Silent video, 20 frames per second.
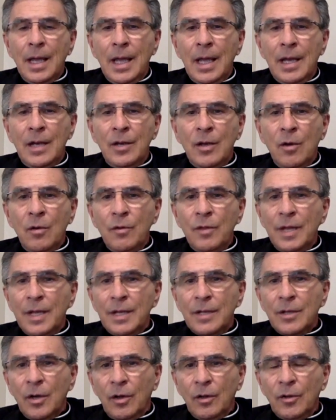And know
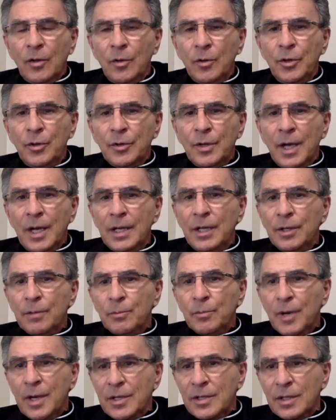that although you're not here
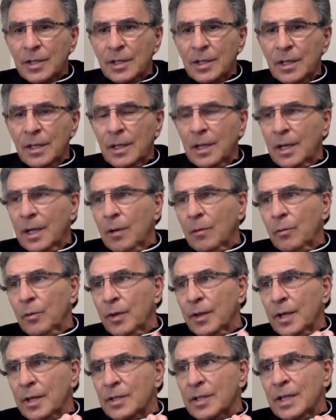present uh,
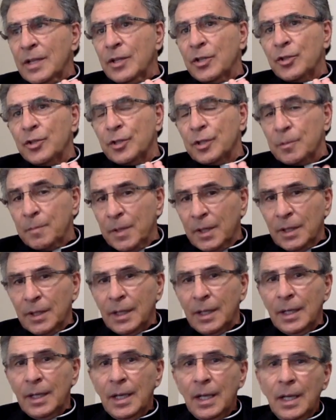with us in the church
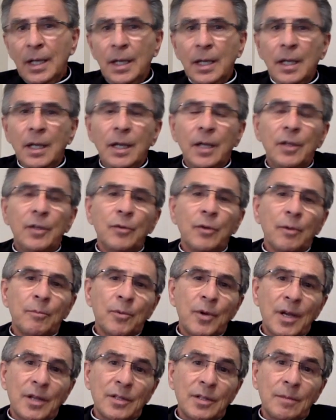building, you are
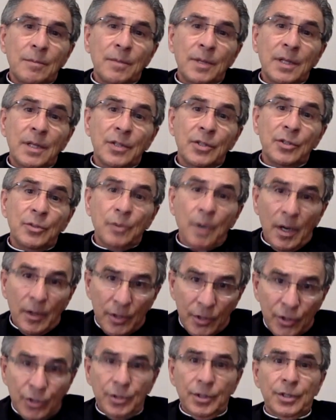present because you are
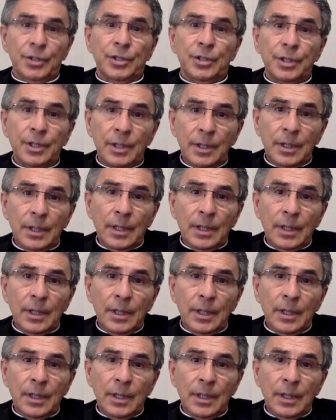the church.